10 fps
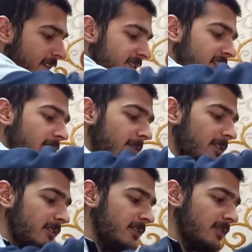instead of
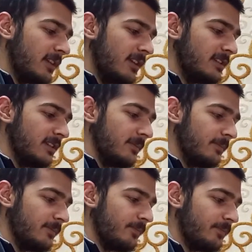a kerchi.
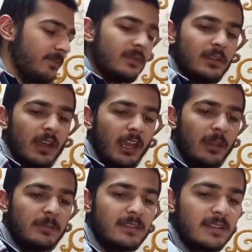I
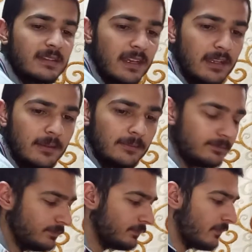keep this aside.
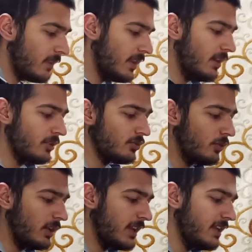
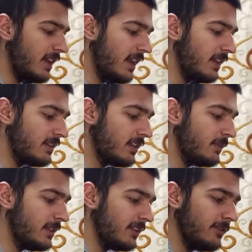So again, I
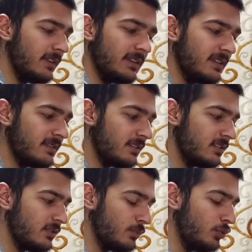completely fill this
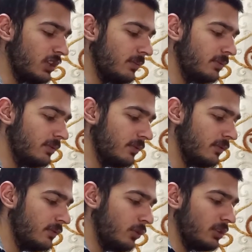spoon up
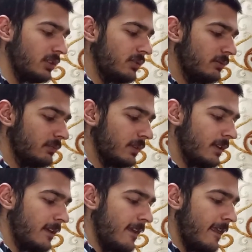with water,
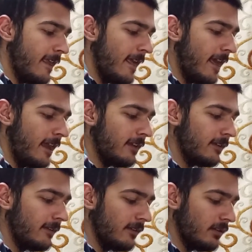
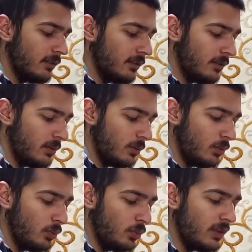and
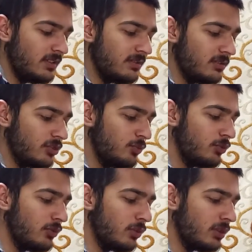1
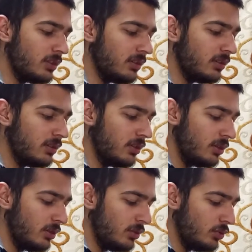spoon of water,
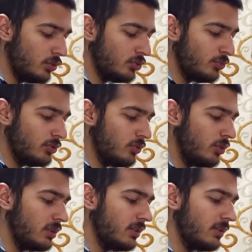2 spoons of
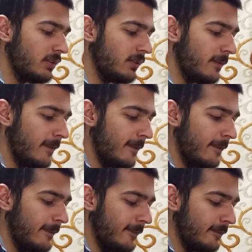water,
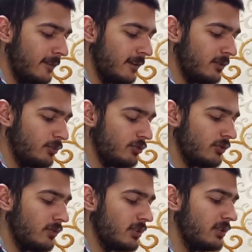3
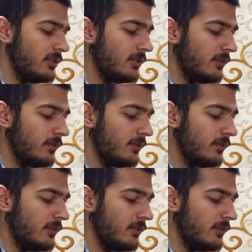spoons of water,